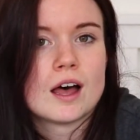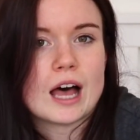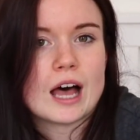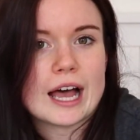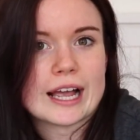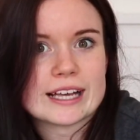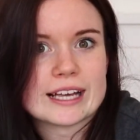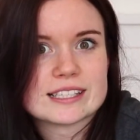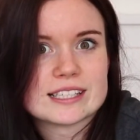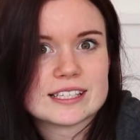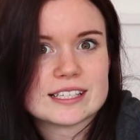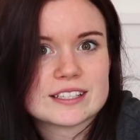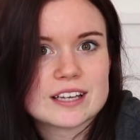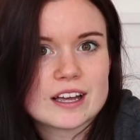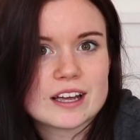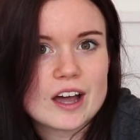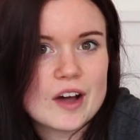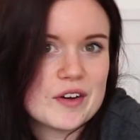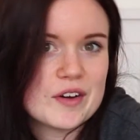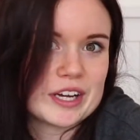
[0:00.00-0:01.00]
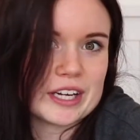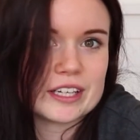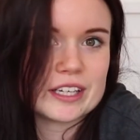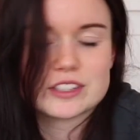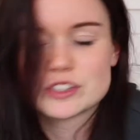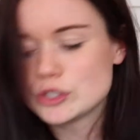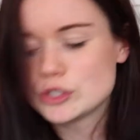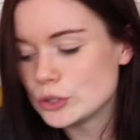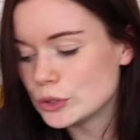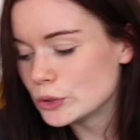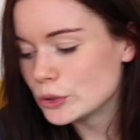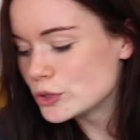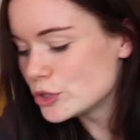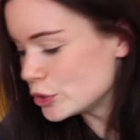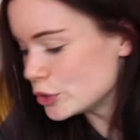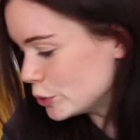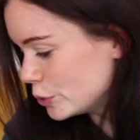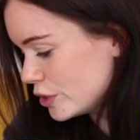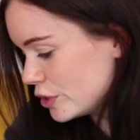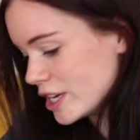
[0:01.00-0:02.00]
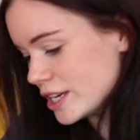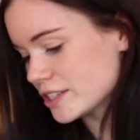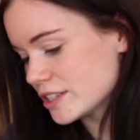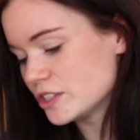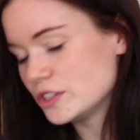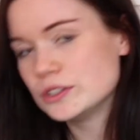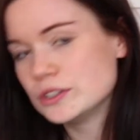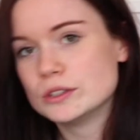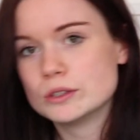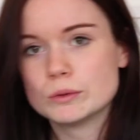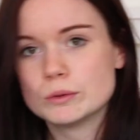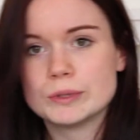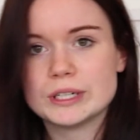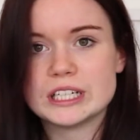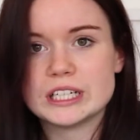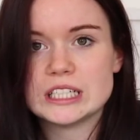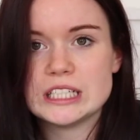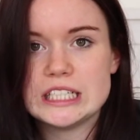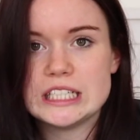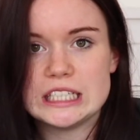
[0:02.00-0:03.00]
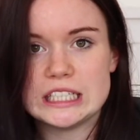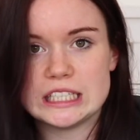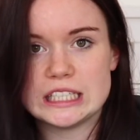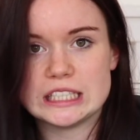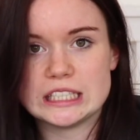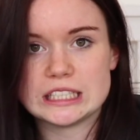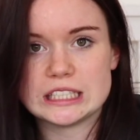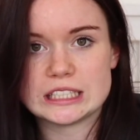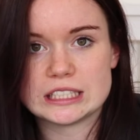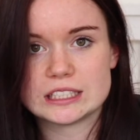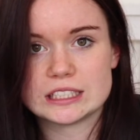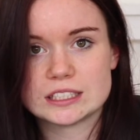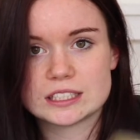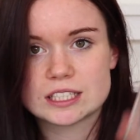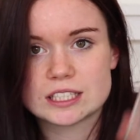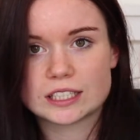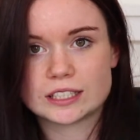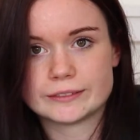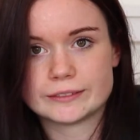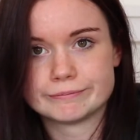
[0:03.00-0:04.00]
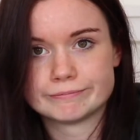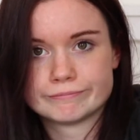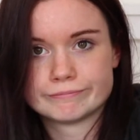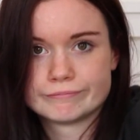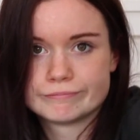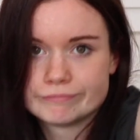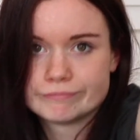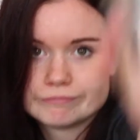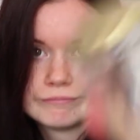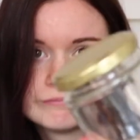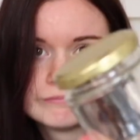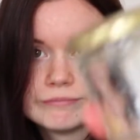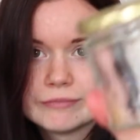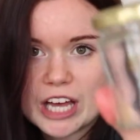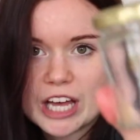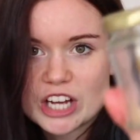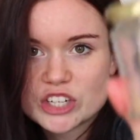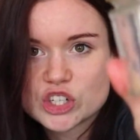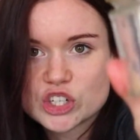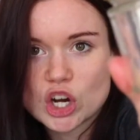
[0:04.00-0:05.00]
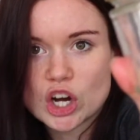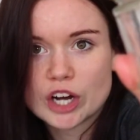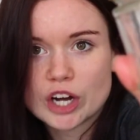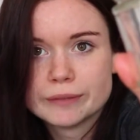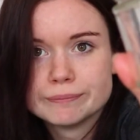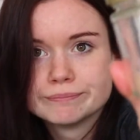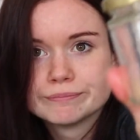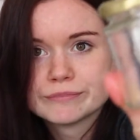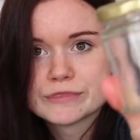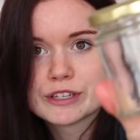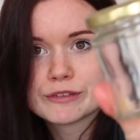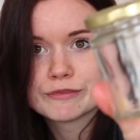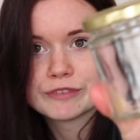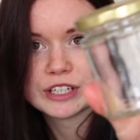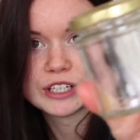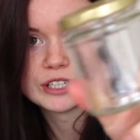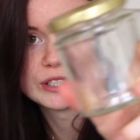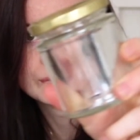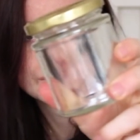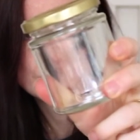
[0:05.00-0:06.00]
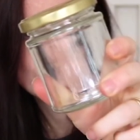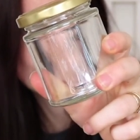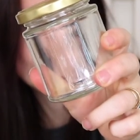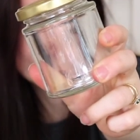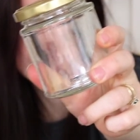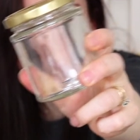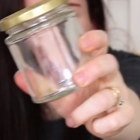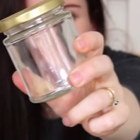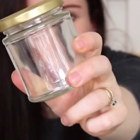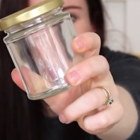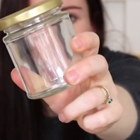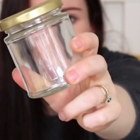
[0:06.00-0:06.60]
I guess let's get going. To do this, you will need a jar to fill with